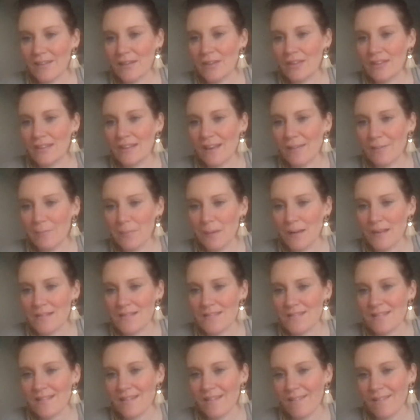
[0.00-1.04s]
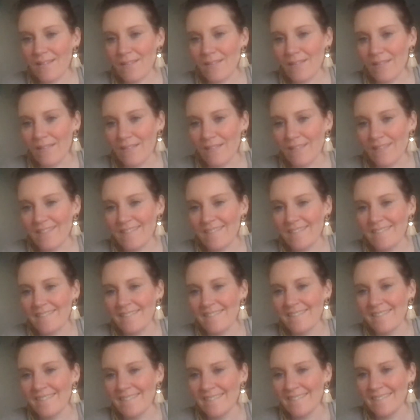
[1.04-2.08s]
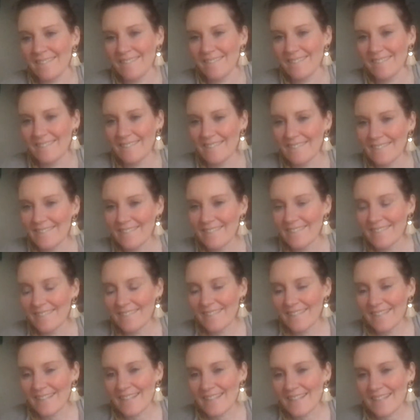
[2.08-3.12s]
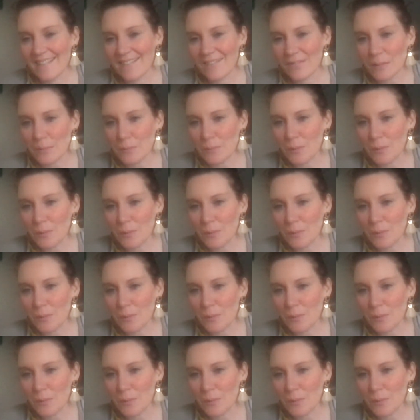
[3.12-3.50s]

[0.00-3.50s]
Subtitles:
Good love, Buzz. Oh, love you,